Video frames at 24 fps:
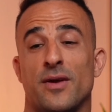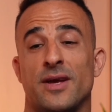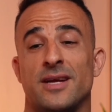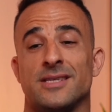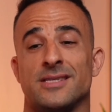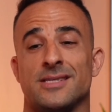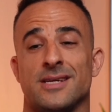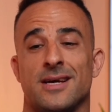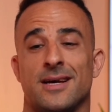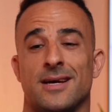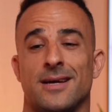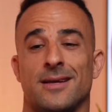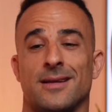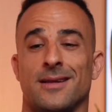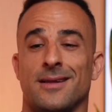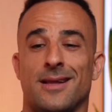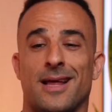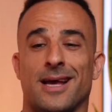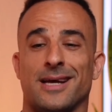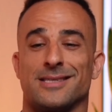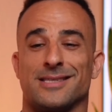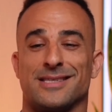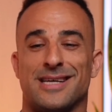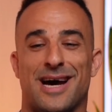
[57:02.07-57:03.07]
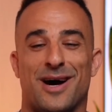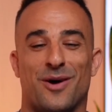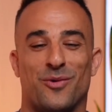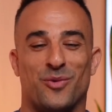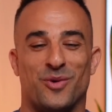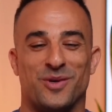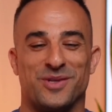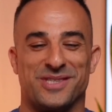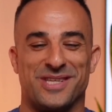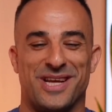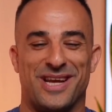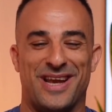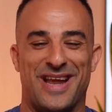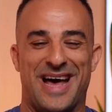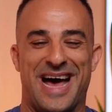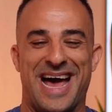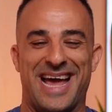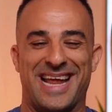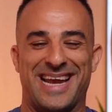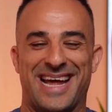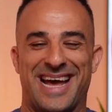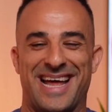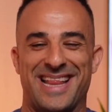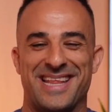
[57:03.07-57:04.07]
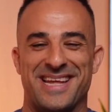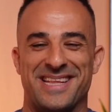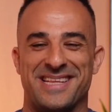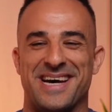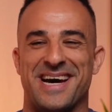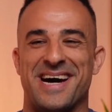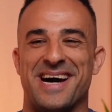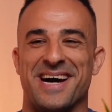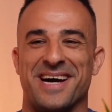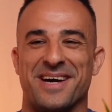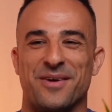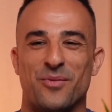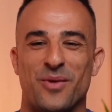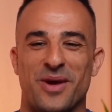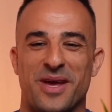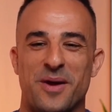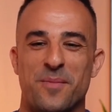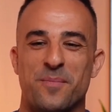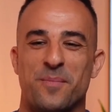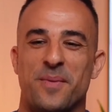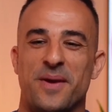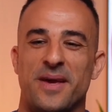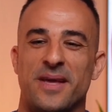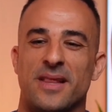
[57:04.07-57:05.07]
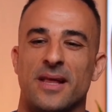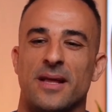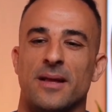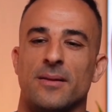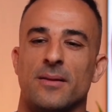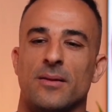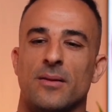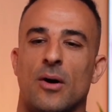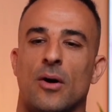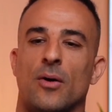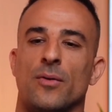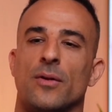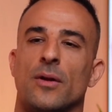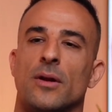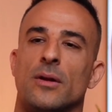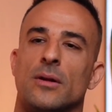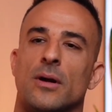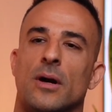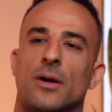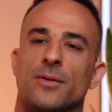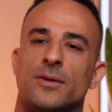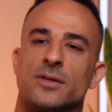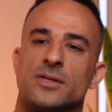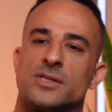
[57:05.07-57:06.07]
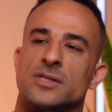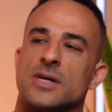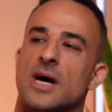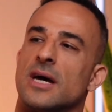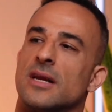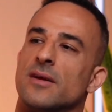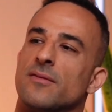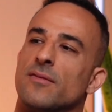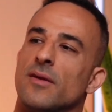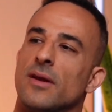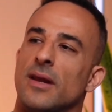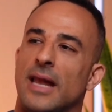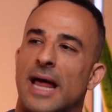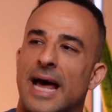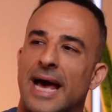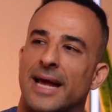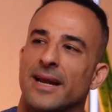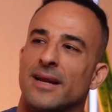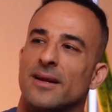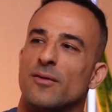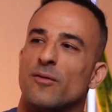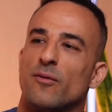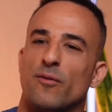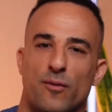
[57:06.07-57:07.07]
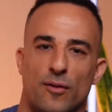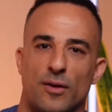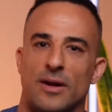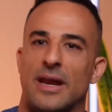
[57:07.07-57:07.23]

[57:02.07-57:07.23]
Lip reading: is a, like Star Wars, the light and the dark, we can be that on the side of the light for